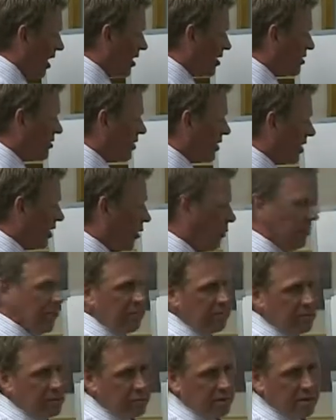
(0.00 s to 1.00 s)
how you can help
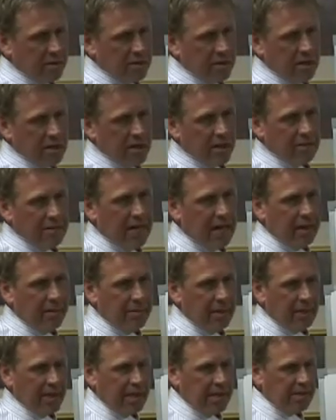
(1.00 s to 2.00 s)
people with
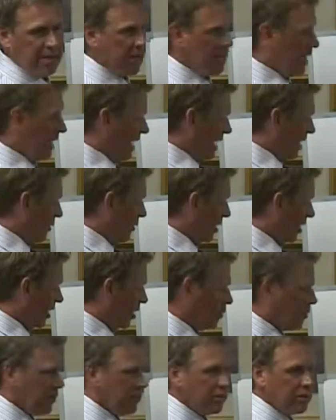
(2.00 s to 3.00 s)
diabetes? How we can
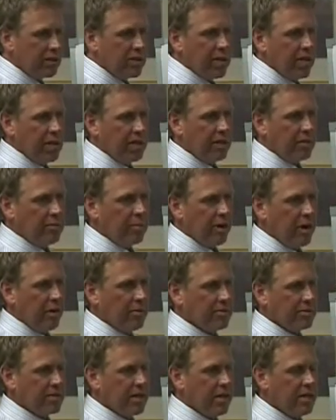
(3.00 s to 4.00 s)
help people with kidney
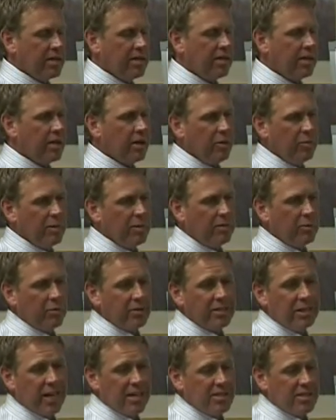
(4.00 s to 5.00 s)
problems? How you can help people
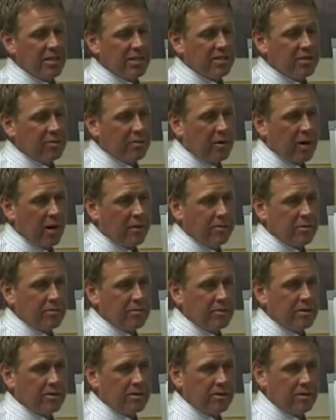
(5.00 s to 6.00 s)
with digestive
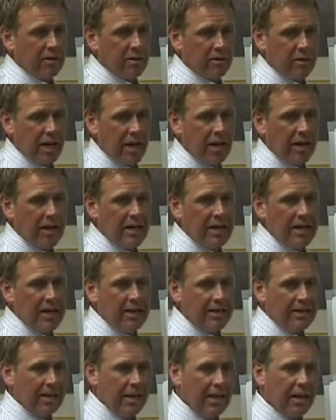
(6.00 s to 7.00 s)
problems? Okay?
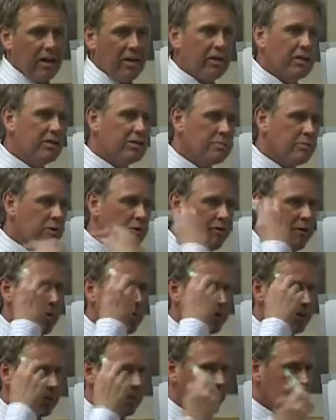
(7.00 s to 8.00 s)
Now let's move
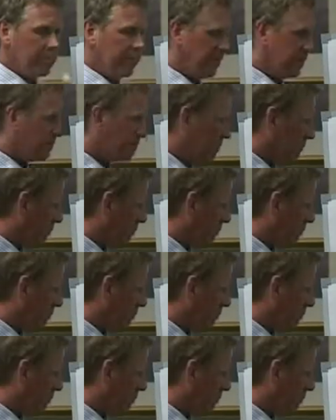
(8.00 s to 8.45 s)
up a little bit,